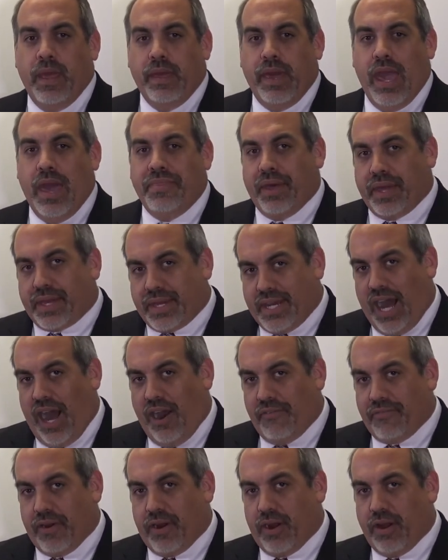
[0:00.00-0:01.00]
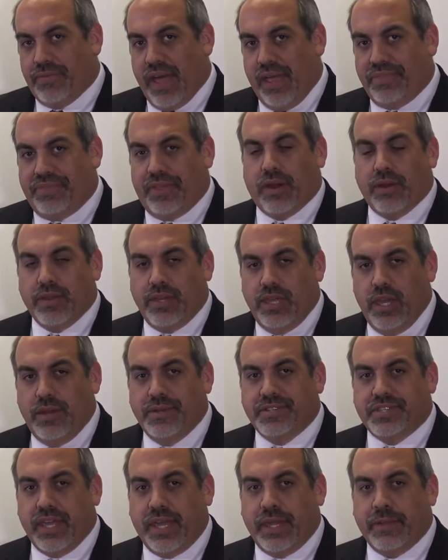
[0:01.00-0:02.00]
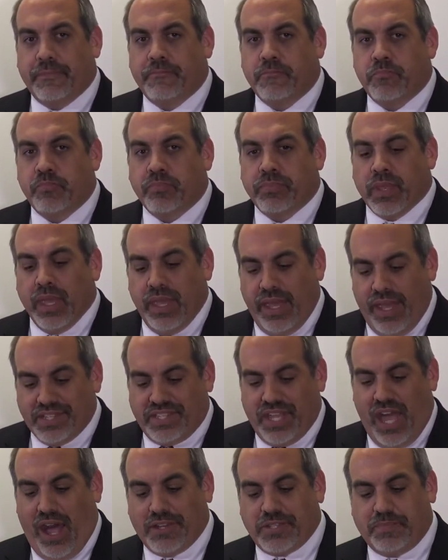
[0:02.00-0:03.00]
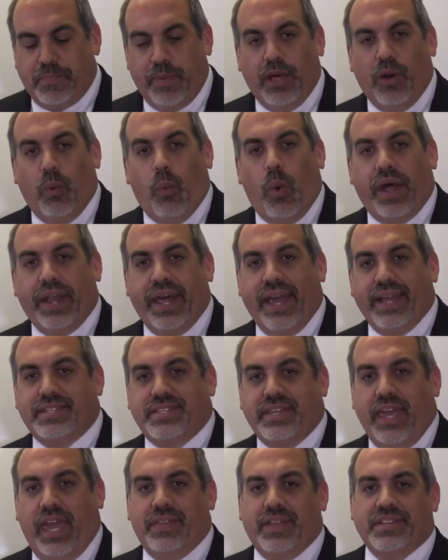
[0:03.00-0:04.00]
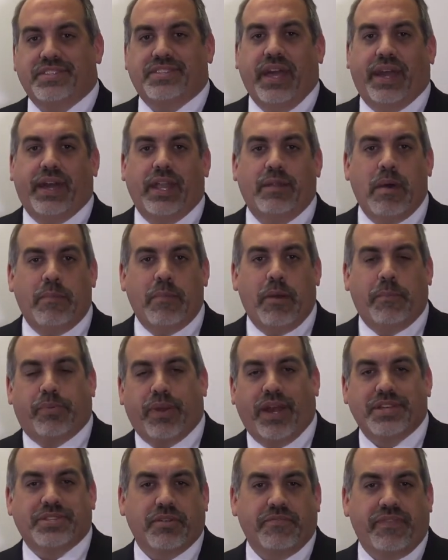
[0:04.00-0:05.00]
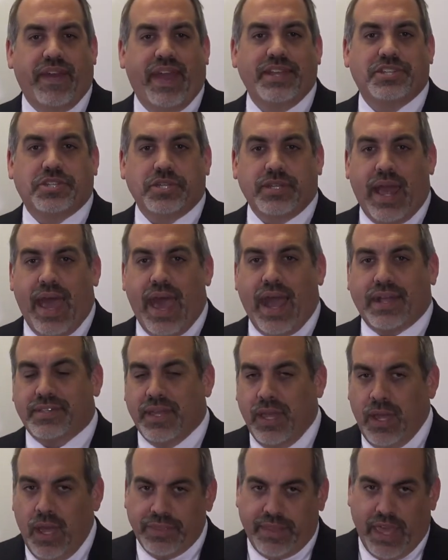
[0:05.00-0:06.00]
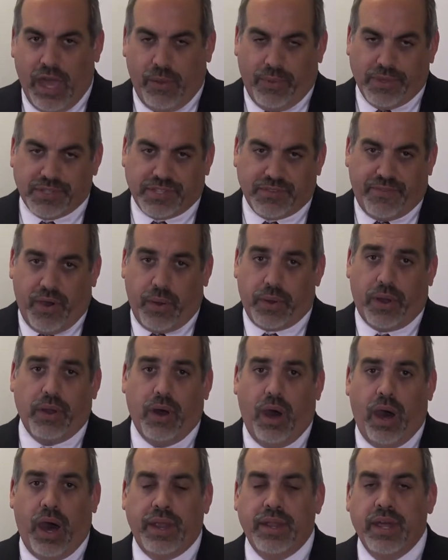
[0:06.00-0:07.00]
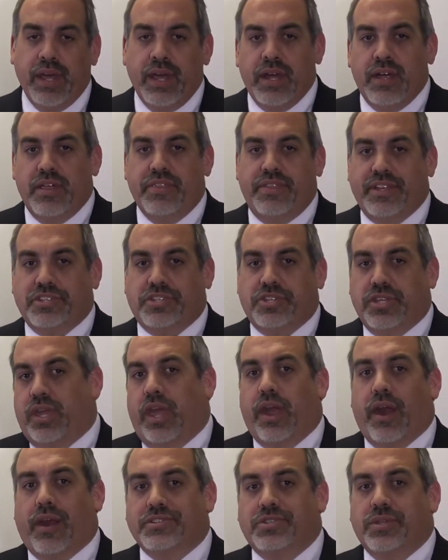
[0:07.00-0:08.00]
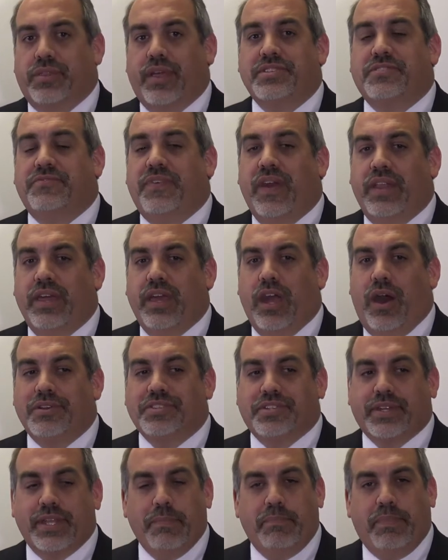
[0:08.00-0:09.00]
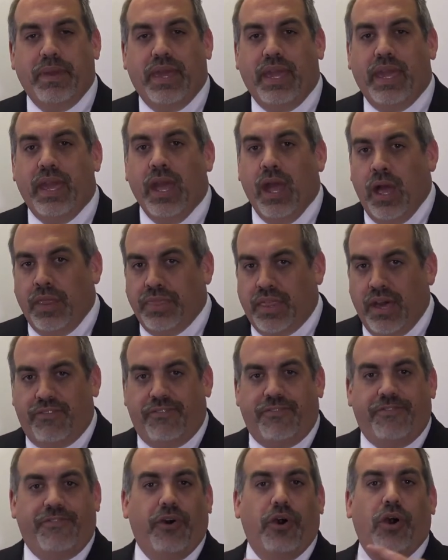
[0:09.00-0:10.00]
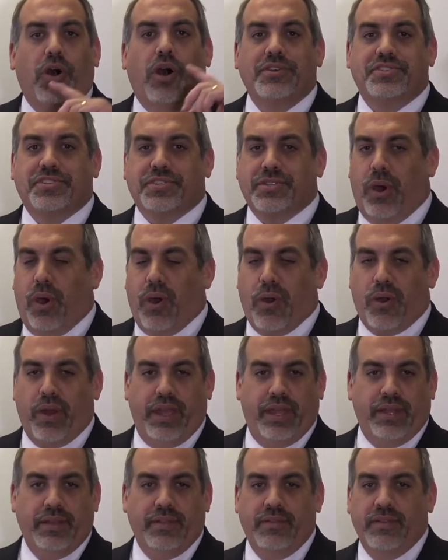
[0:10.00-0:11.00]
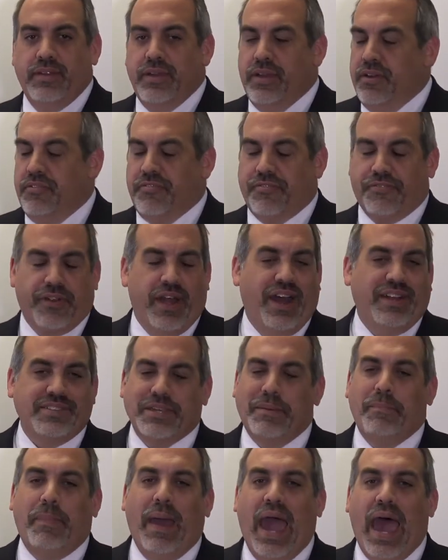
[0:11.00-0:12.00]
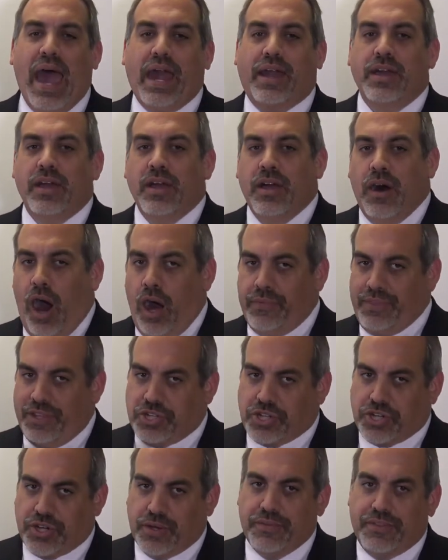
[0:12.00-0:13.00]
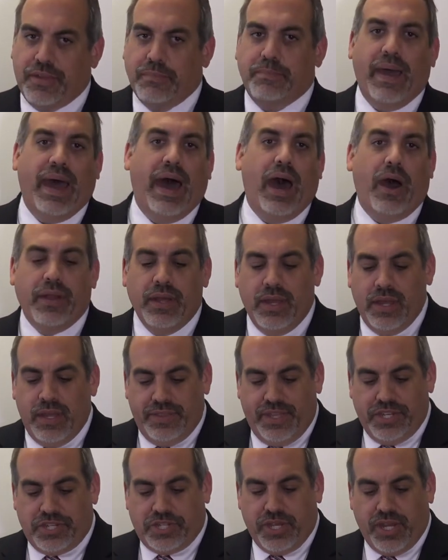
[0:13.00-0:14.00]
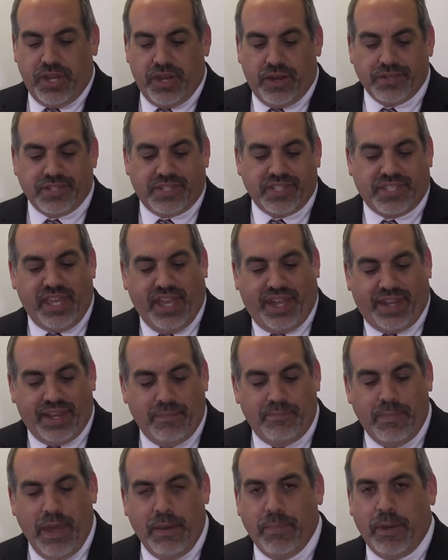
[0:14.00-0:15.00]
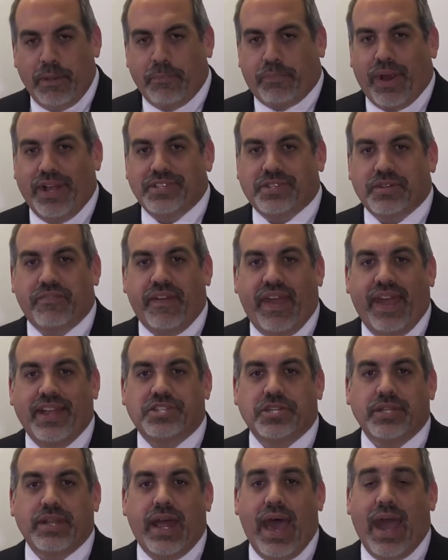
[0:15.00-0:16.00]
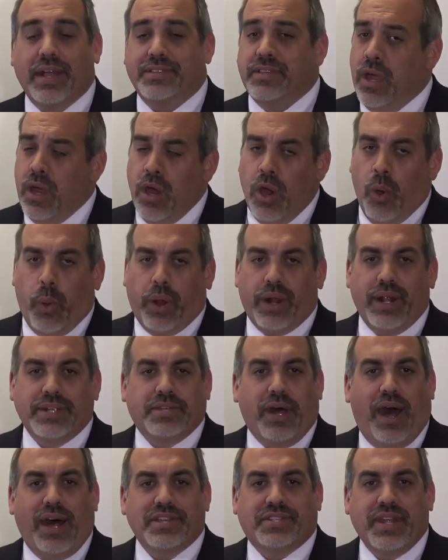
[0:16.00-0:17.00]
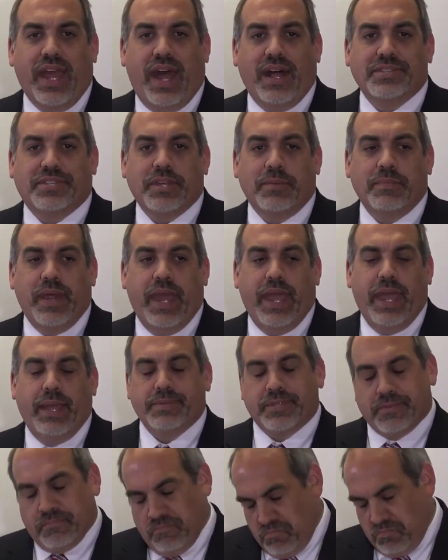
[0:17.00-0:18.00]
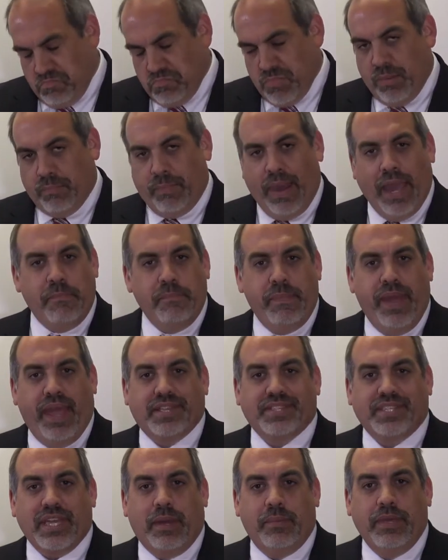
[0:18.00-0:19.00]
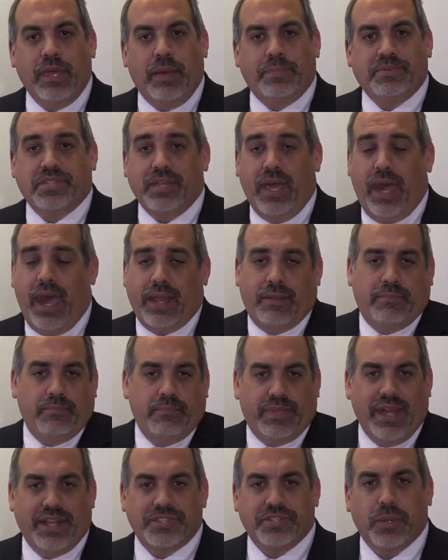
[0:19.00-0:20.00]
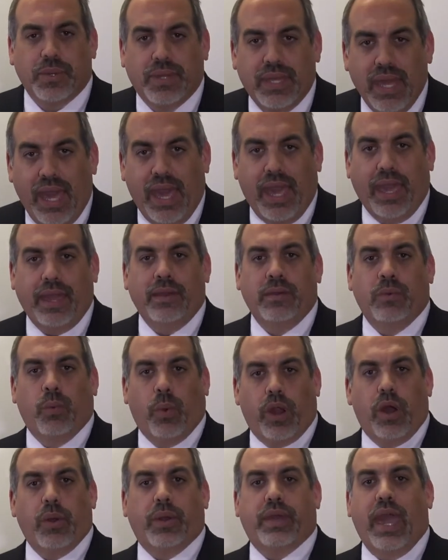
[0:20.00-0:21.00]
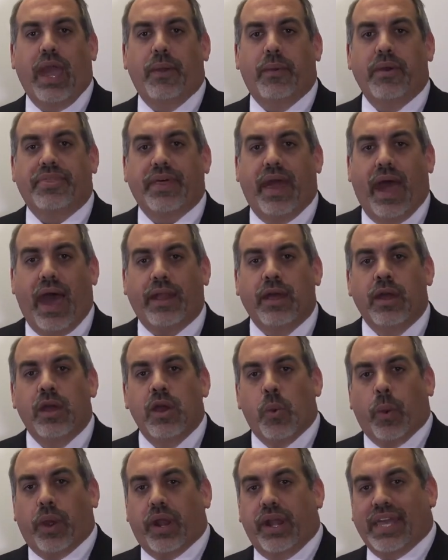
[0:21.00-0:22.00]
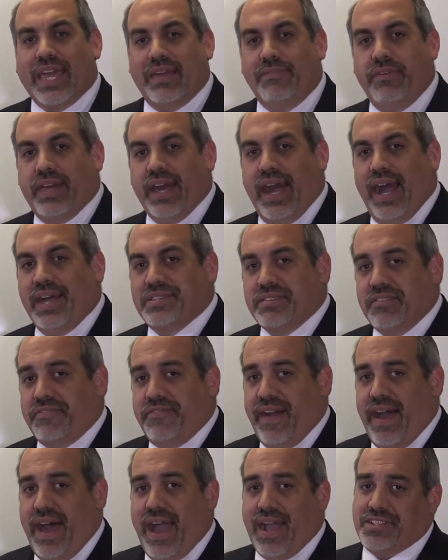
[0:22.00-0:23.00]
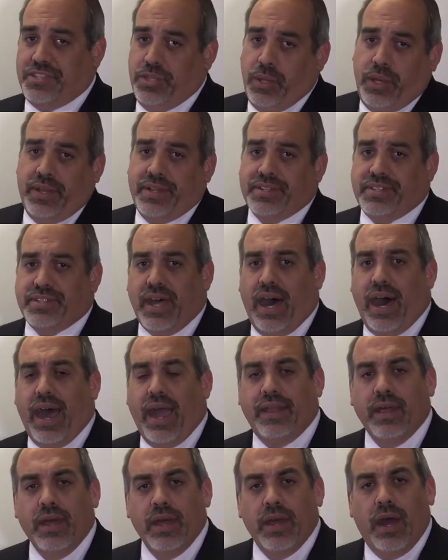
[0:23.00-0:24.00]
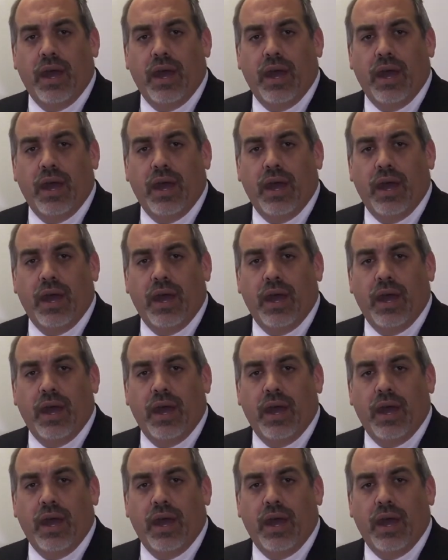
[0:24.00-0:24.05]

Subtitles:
And the cover that they're using is House Bill 118, the Second Amendment Preservation Act that was voted on this year. So this video is going to be the full story, front to back, on the truth about this year's Second Amendment Preservation Act. We're going to toss down some names. Might make some of you upset. That's okay. We're okay with that. We're going to give you guys the facts. You can decide